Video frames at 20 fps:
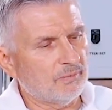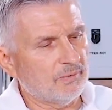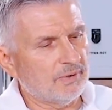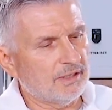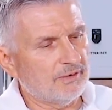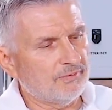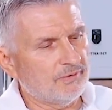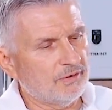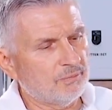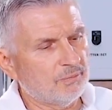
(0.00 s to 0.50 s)

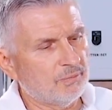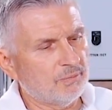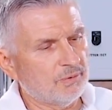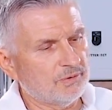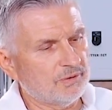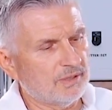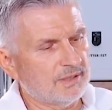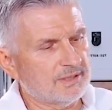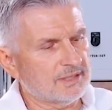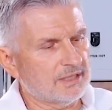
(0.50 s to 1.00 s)
Whenever you're
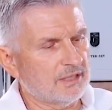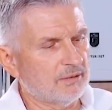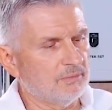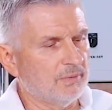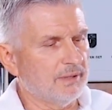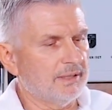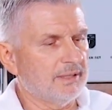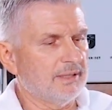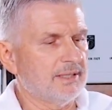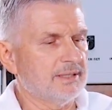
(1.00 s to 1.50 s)

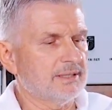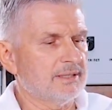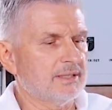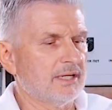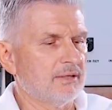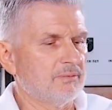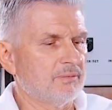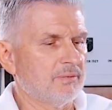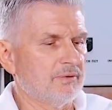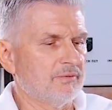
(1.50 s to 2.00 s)
assembling these
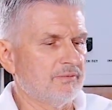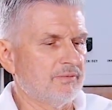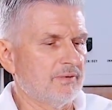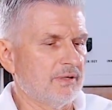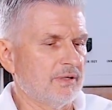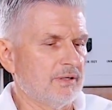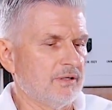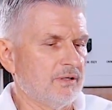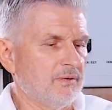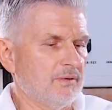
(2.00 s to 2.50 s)
type of
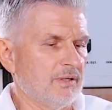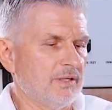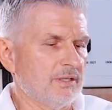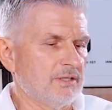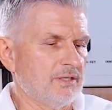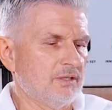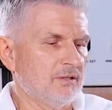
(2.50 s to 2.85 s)
units,